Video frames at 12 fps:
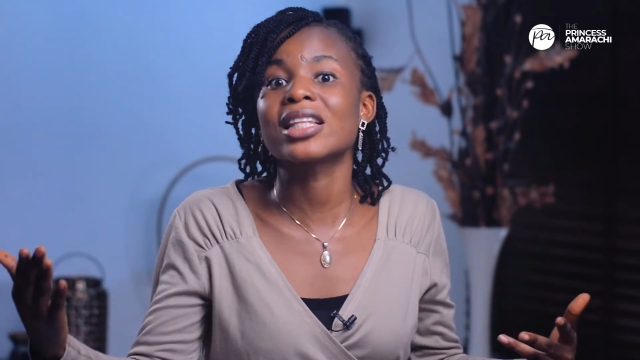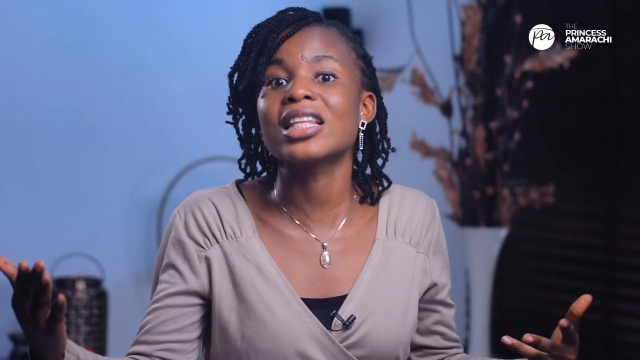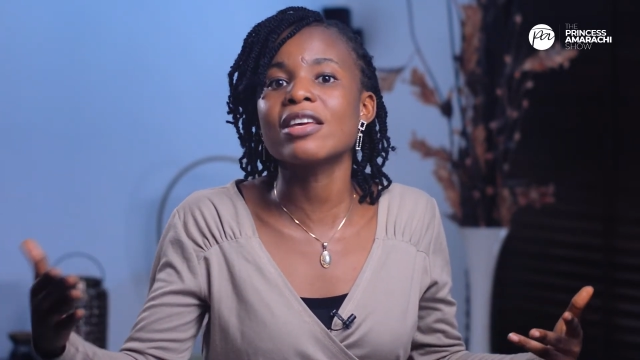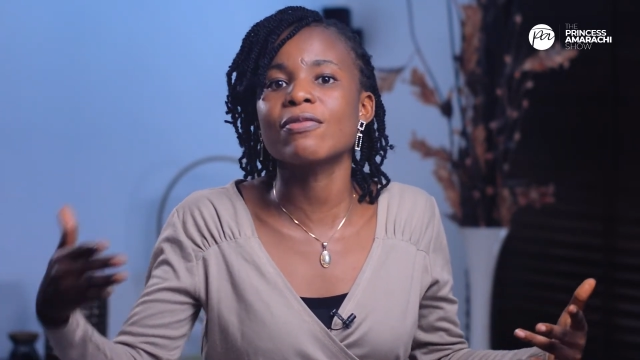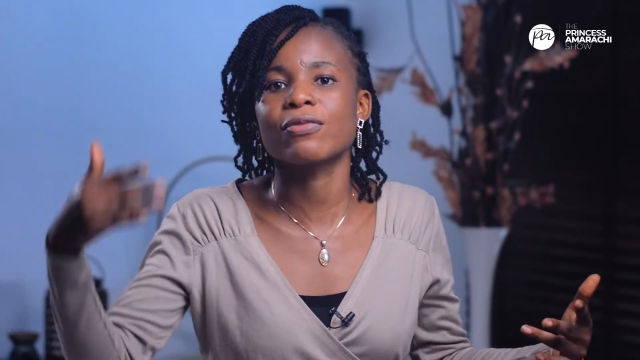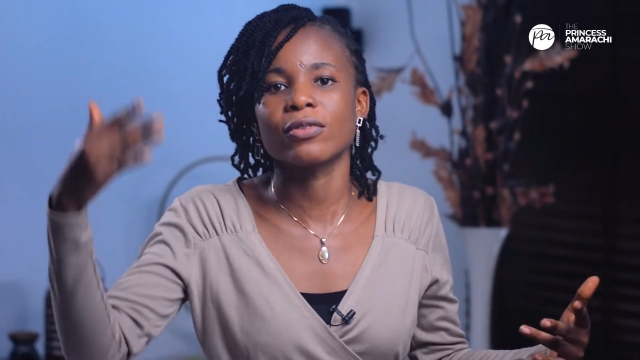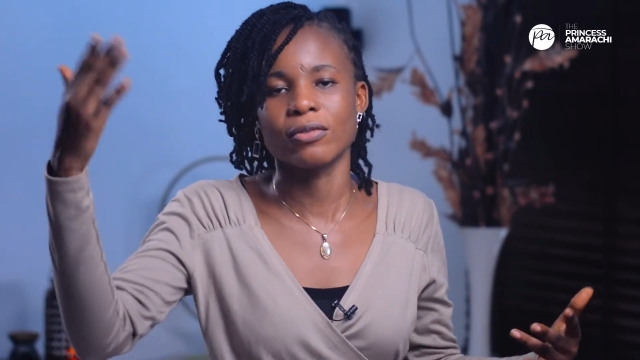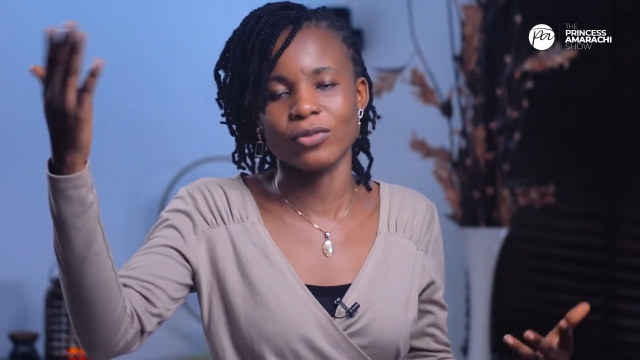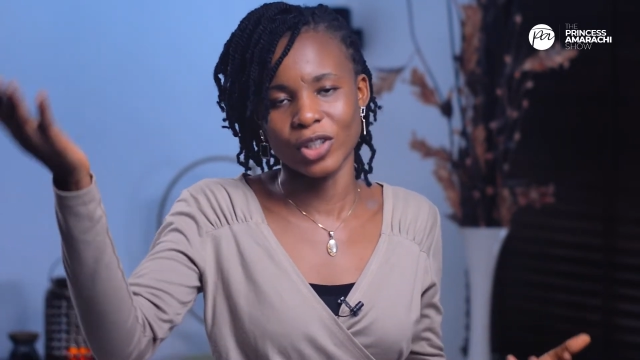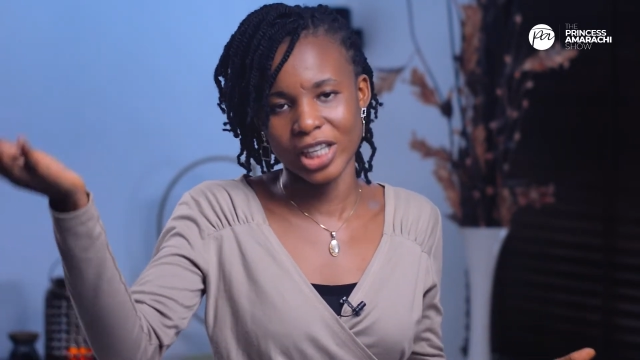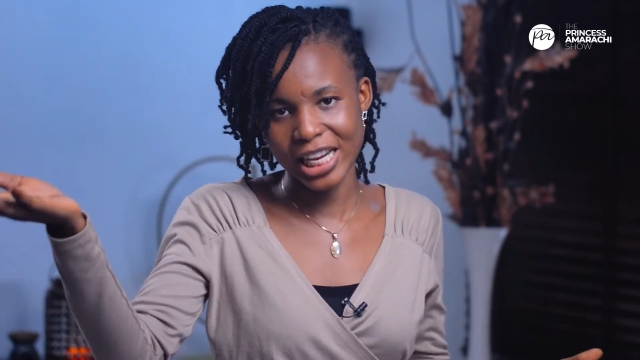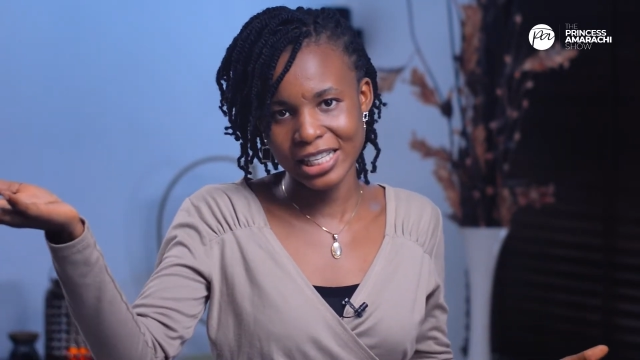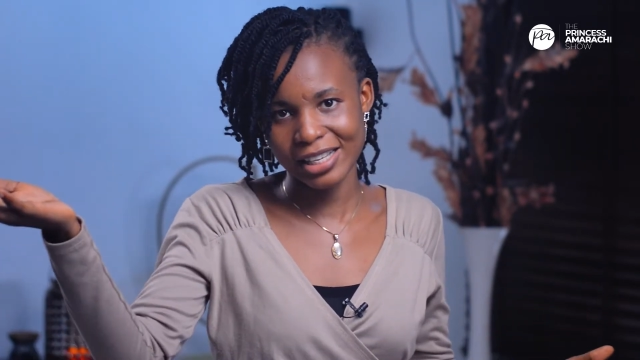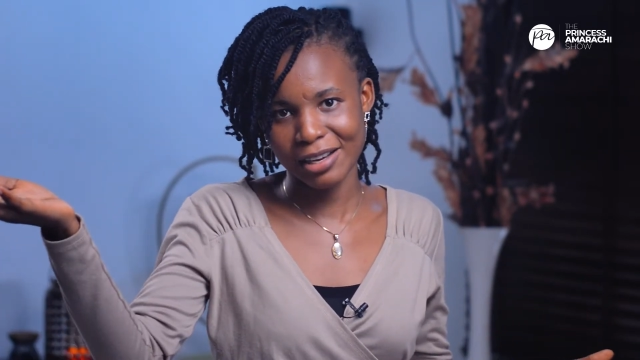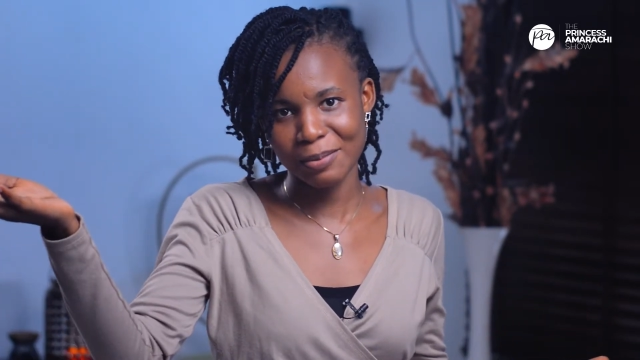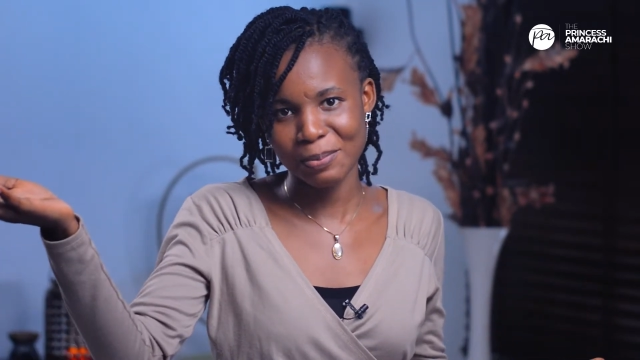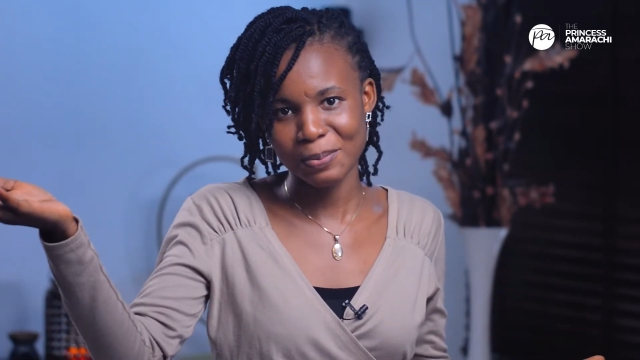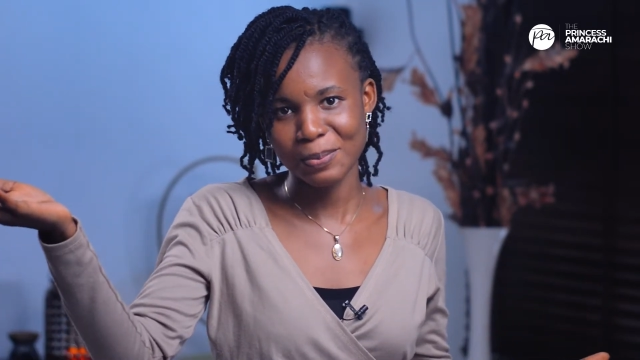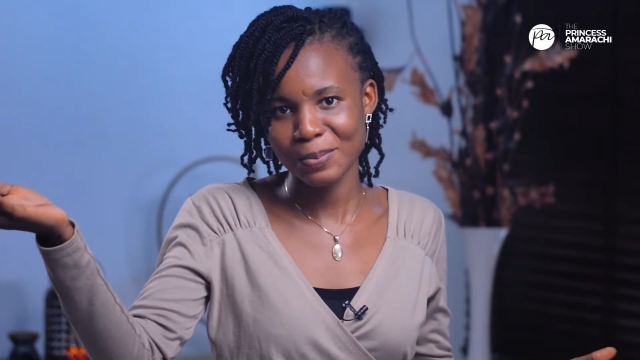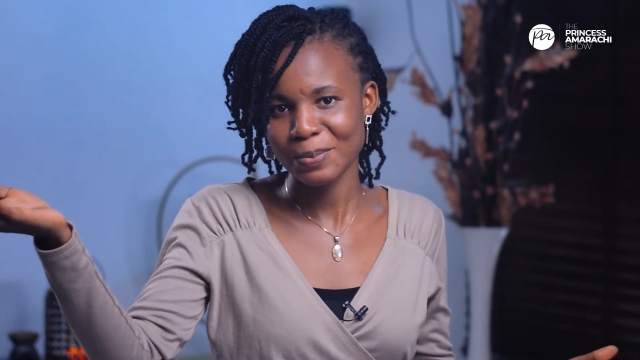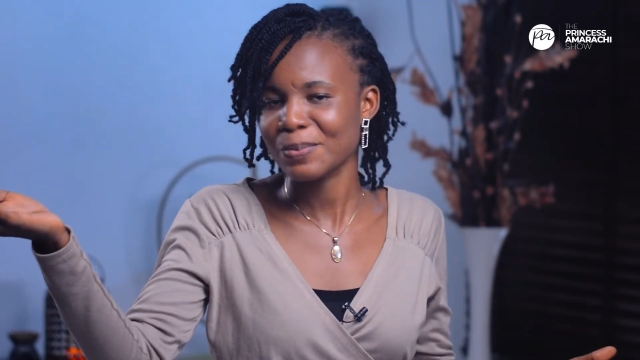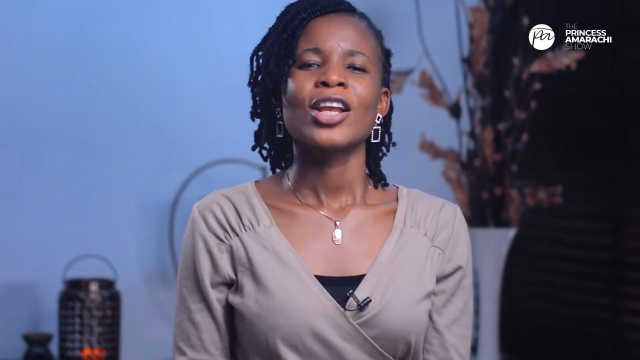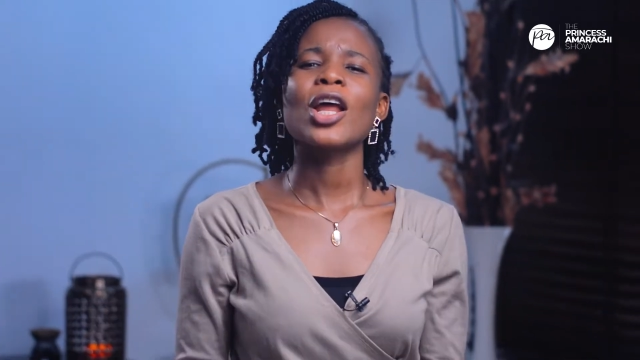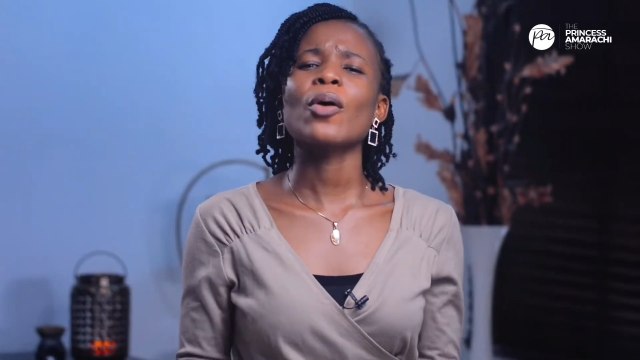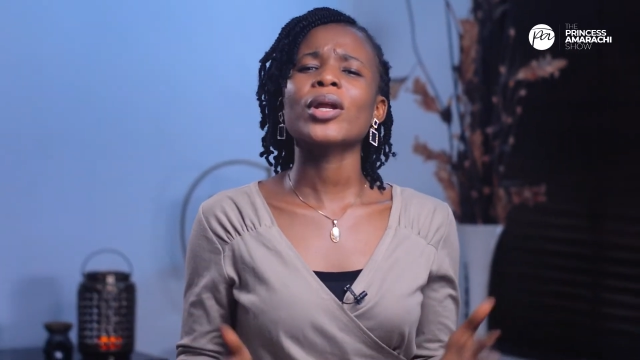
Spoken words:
leave for later. Now,